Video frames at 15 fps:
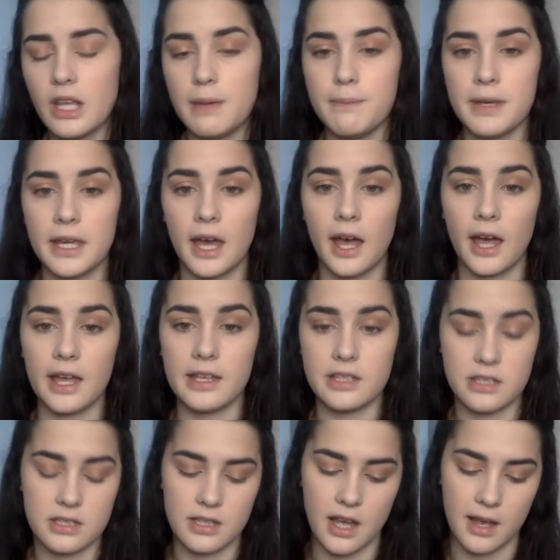
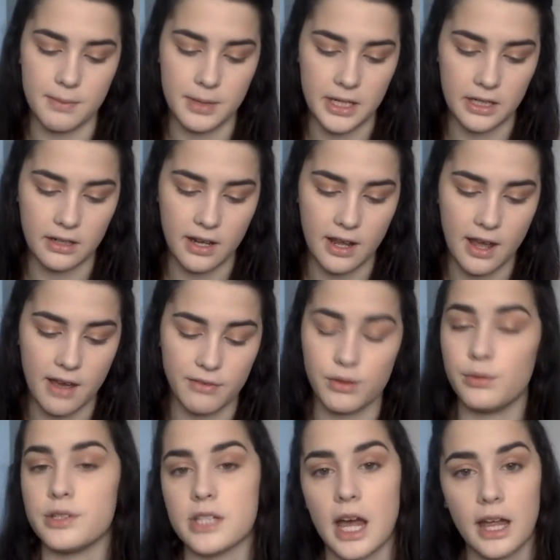because, I mean,
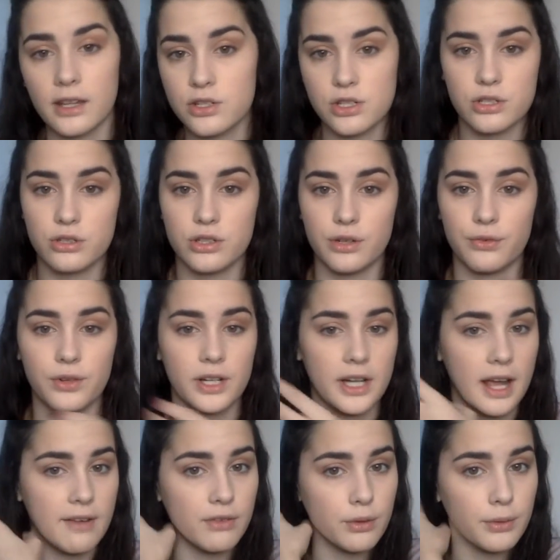everyone's eyelashes are
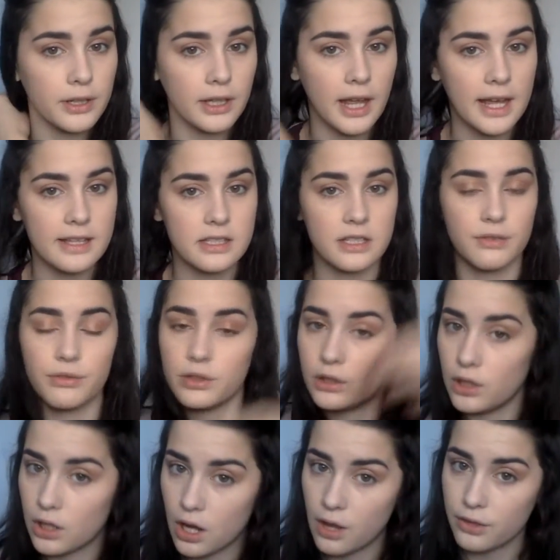different, everyone likes a
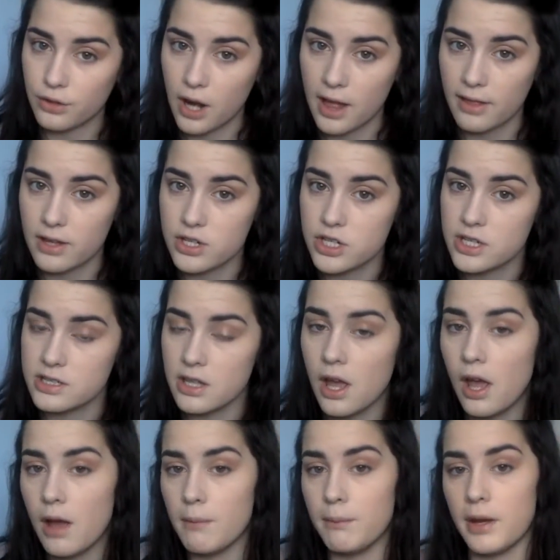different look on their eyelashes,
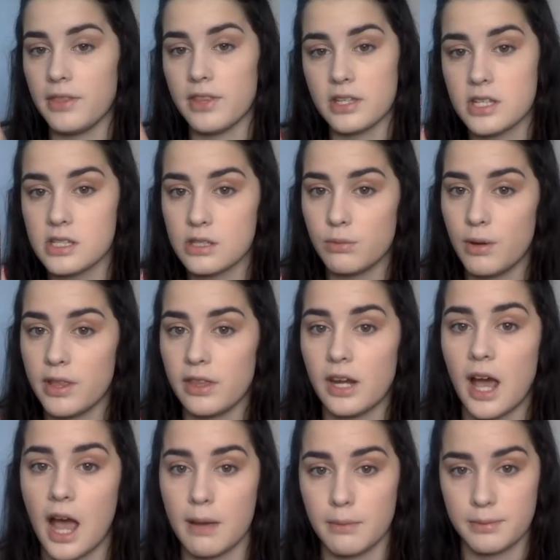but this is the one
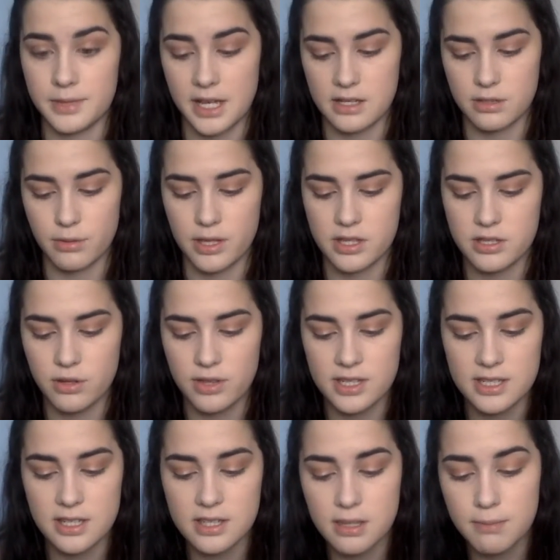that I'm obsessed with. So
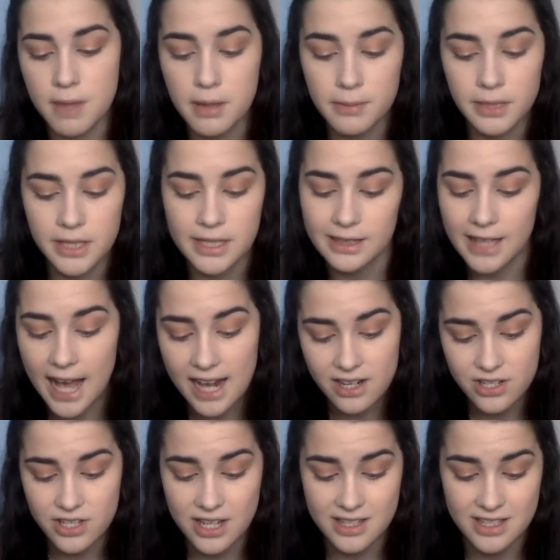this is the Maybelline
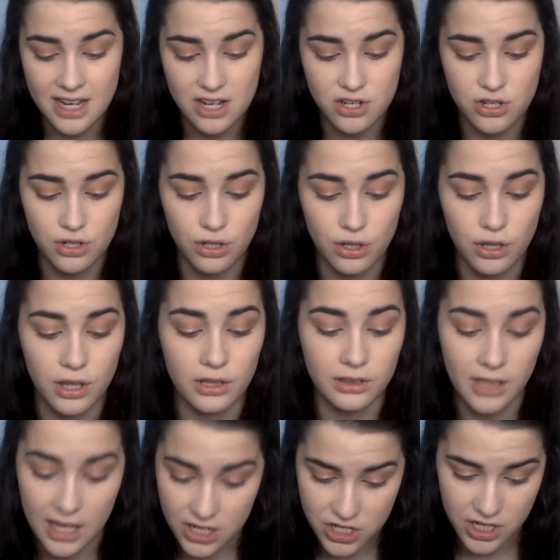Lash Sensational
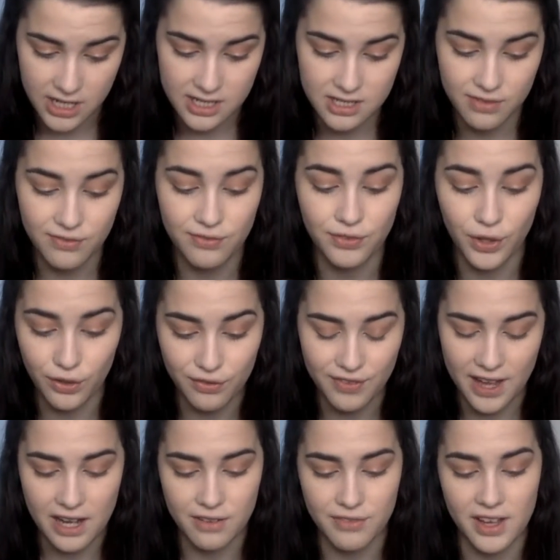Luscious Full
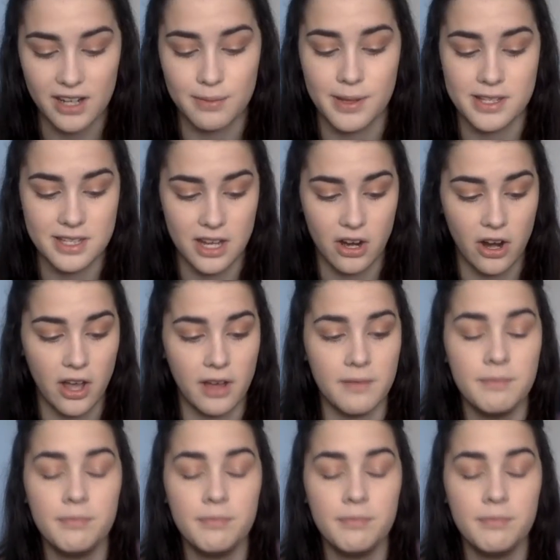Fan Effect Mascara.